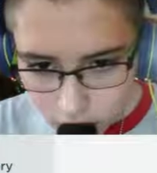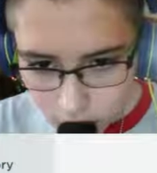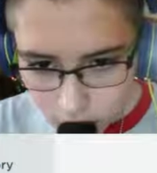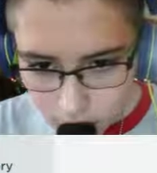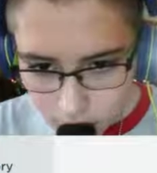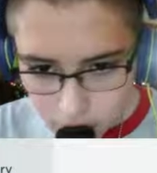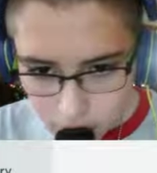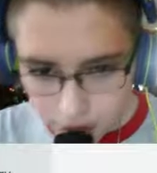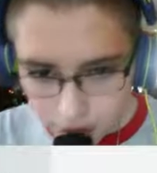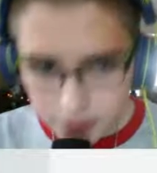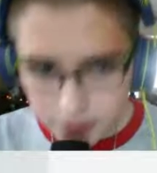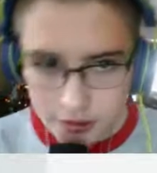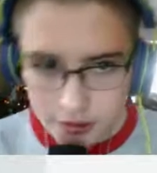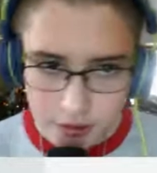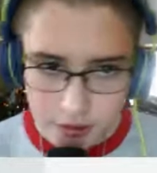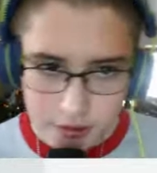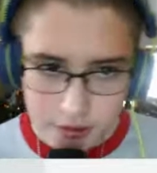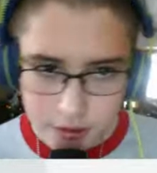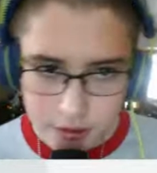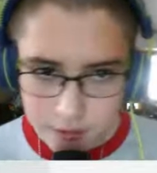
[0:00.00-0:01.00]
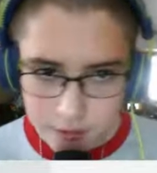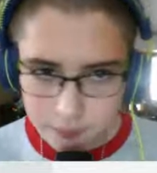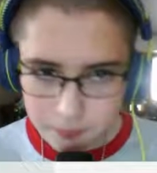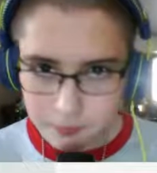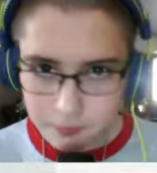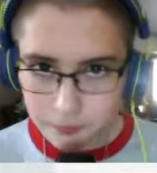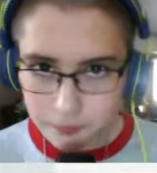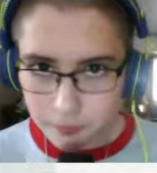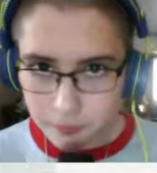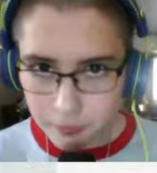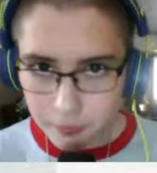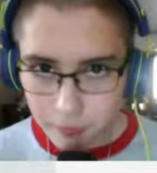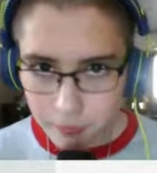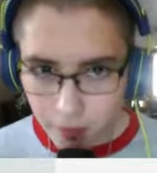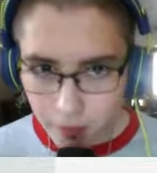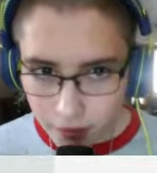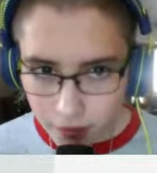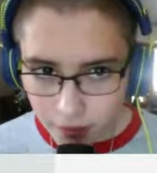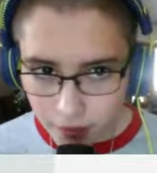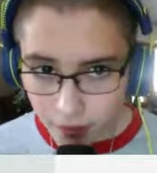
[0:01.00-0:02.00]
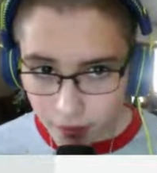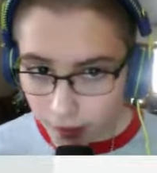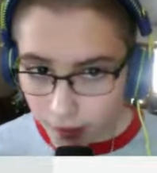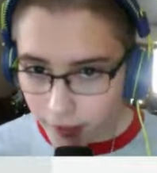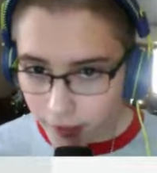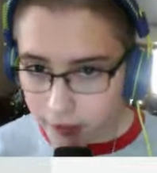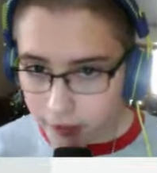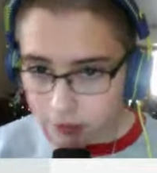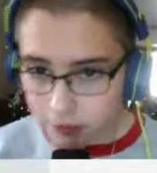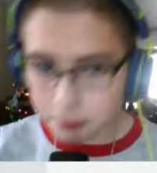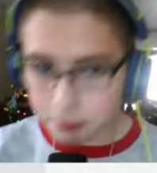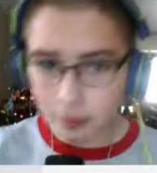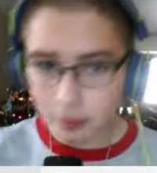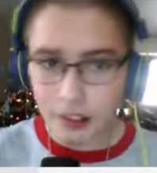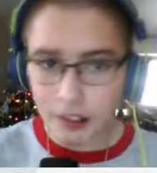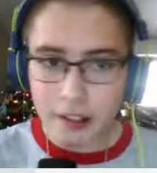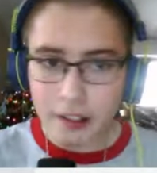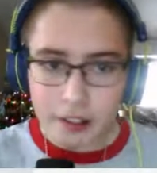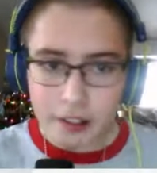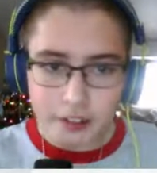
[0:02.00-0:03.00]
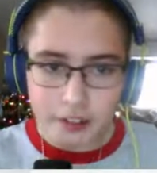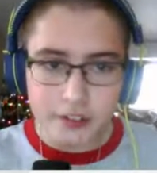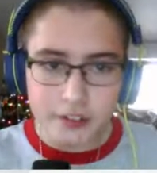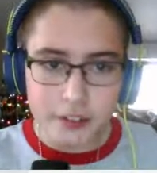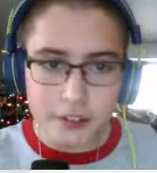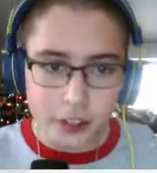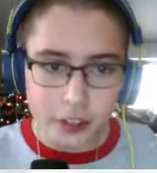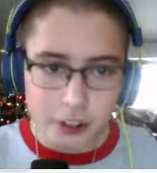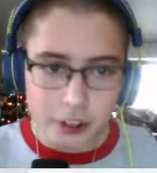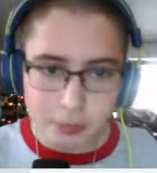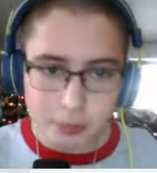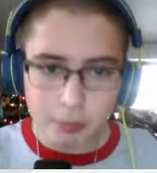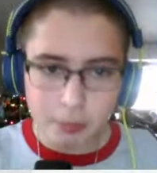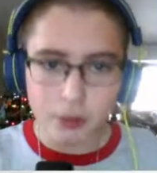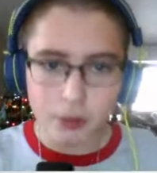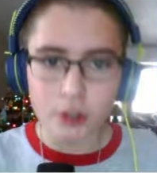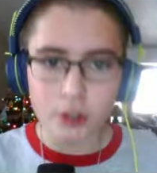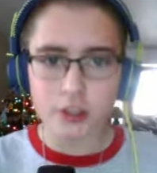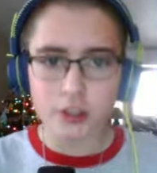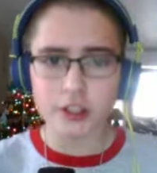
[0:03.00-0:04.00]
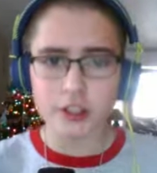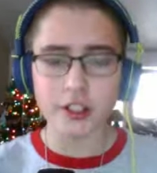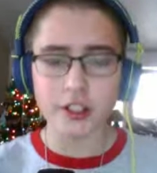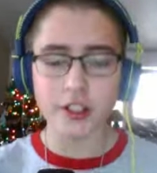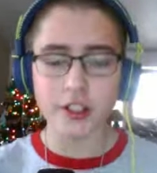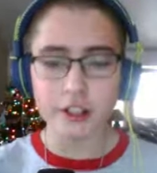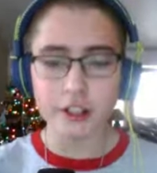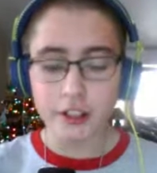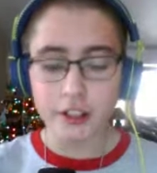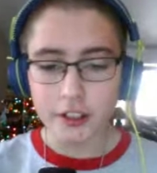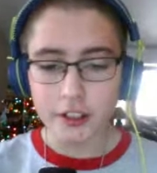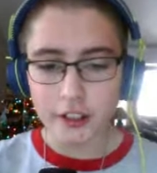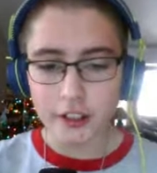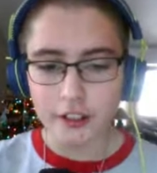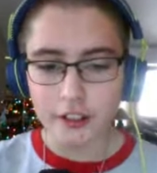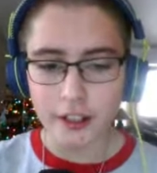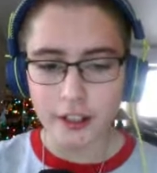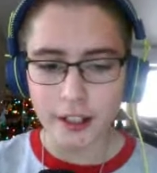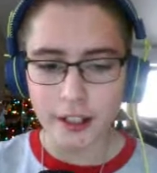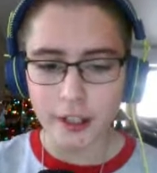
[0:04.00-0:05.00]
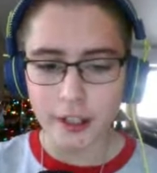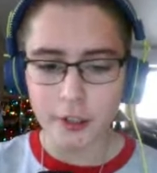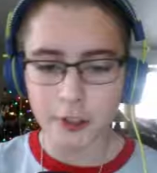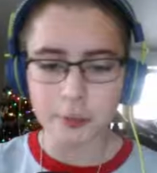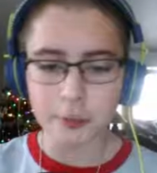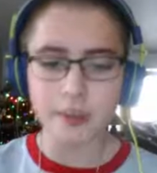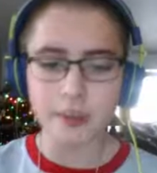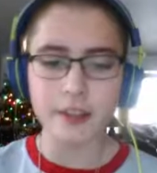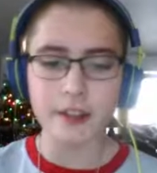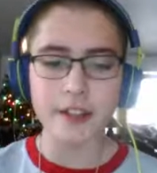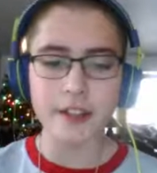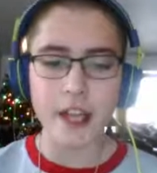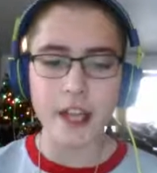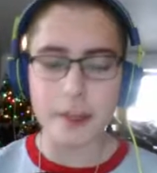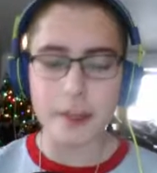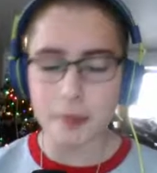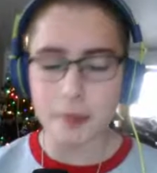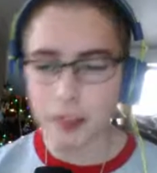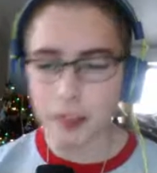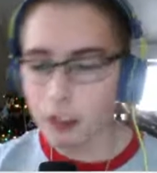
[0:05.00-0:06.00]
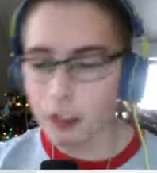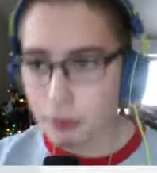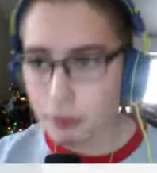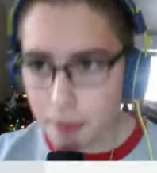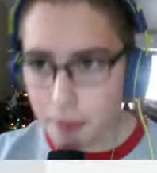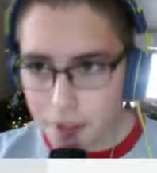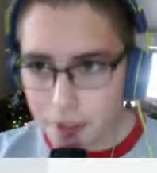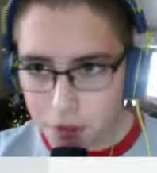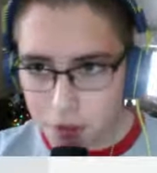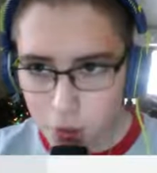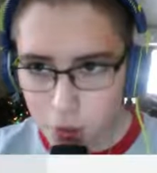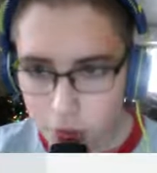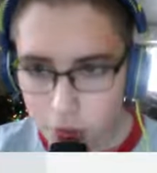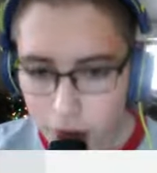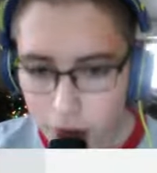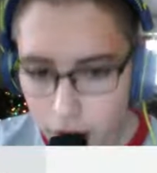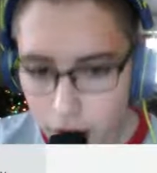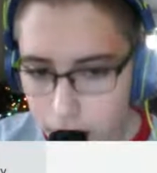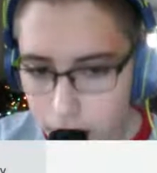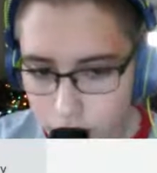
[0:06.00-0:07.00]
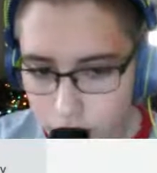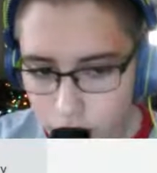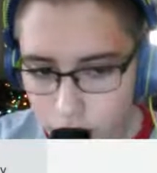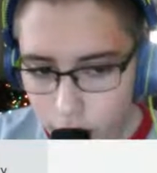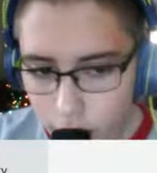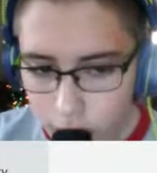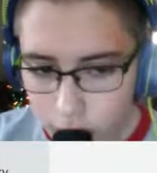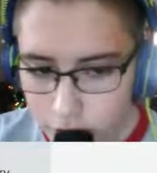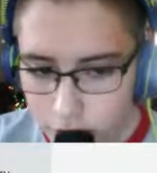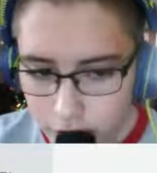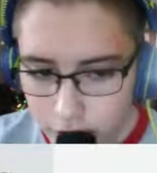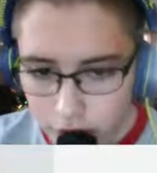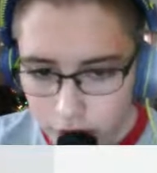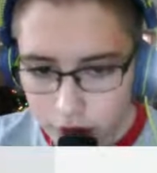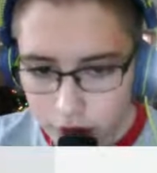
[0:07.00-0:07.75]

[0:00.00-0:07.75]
but this, I got hacked by this person they hacked my game Elemental Tycoon.